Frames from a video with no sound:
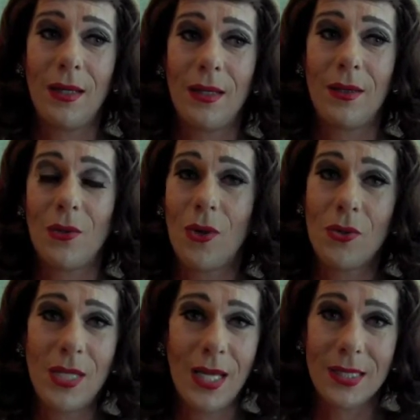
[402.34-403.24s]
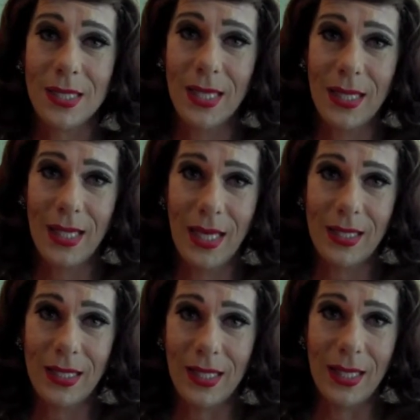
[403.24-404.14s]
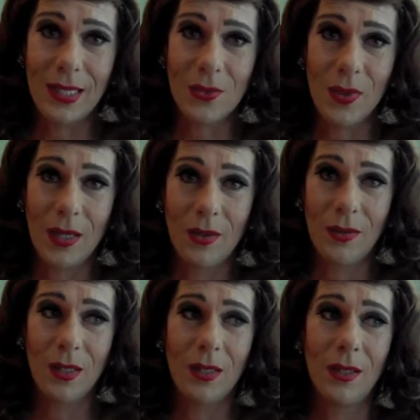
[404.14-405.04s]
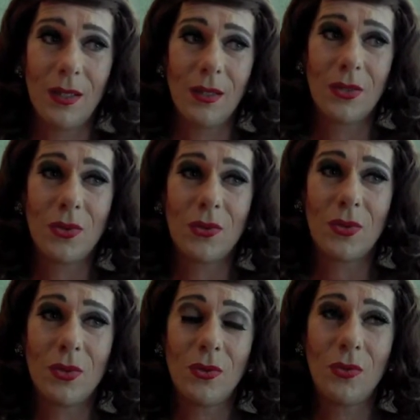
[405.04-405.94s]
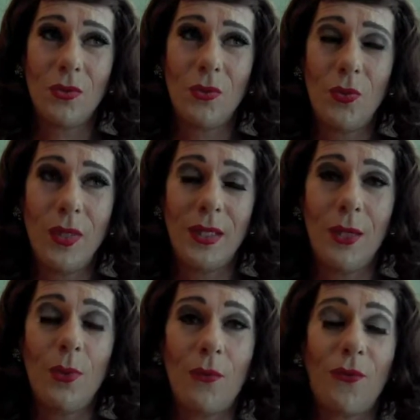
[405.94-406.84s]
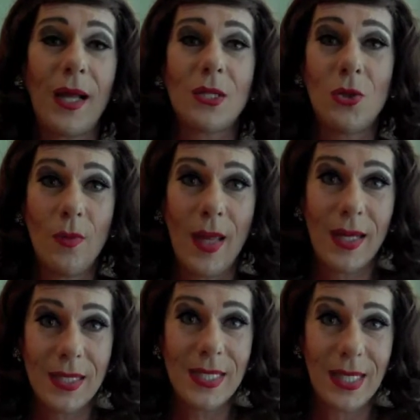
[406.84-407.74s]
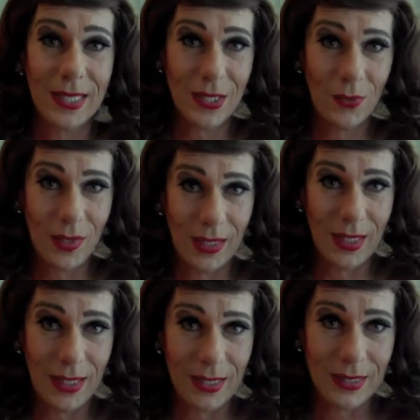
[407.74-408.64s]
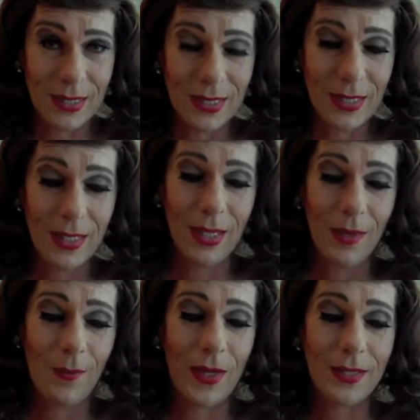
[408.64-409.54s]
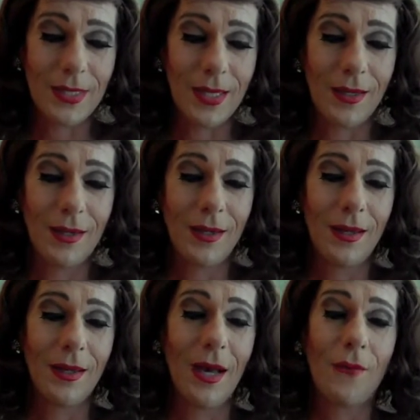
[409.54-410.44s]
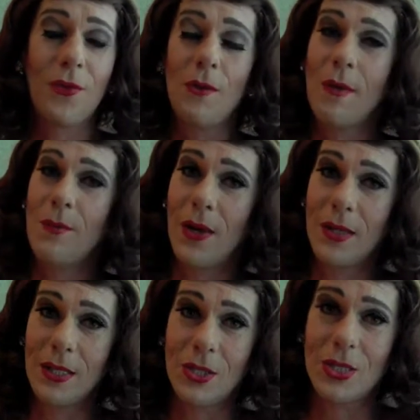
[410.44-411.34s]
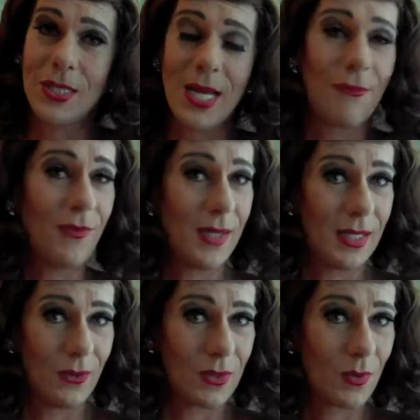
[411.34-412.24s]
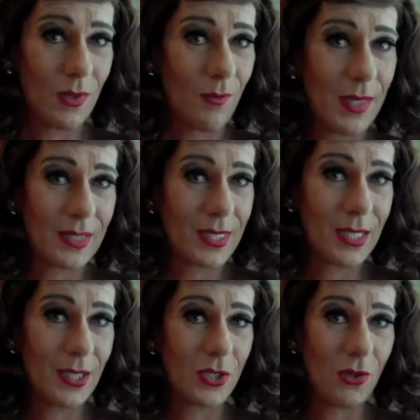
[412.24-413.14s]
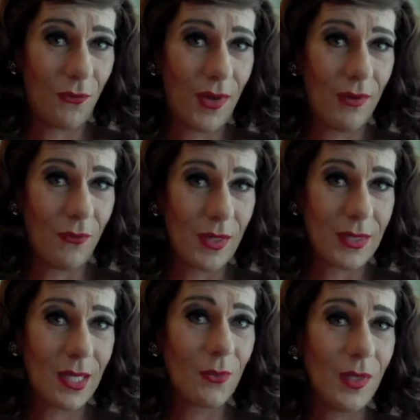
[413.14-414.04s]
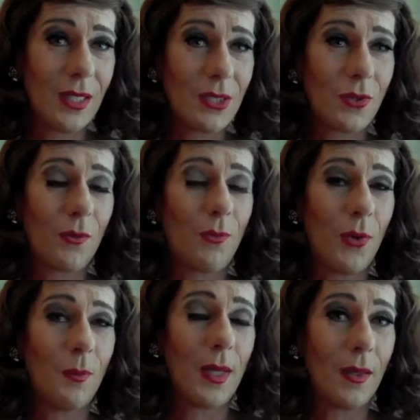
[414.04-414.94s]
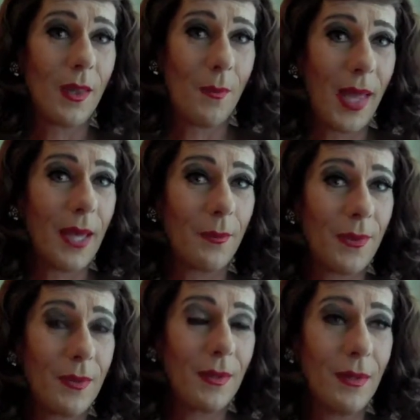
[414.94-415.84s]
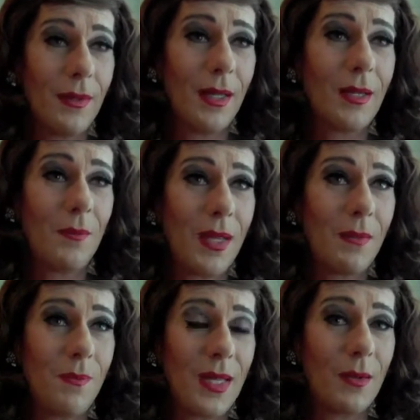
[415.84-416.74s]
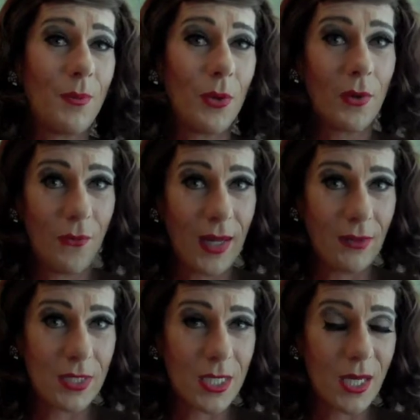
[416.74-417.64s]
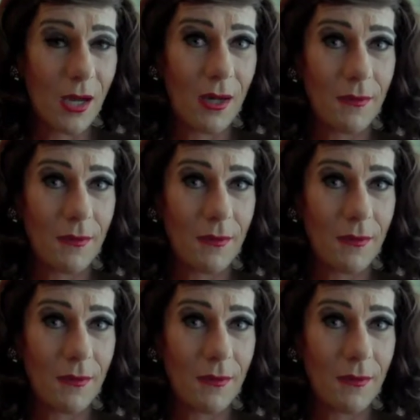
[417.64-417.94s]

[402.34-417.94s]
the grotesque and the ugly as well, to really reflect humanity as it really is. But Of Human Bondage definitely was one of my signature favorites. That really sort of put me on the map and made me a bona fide star.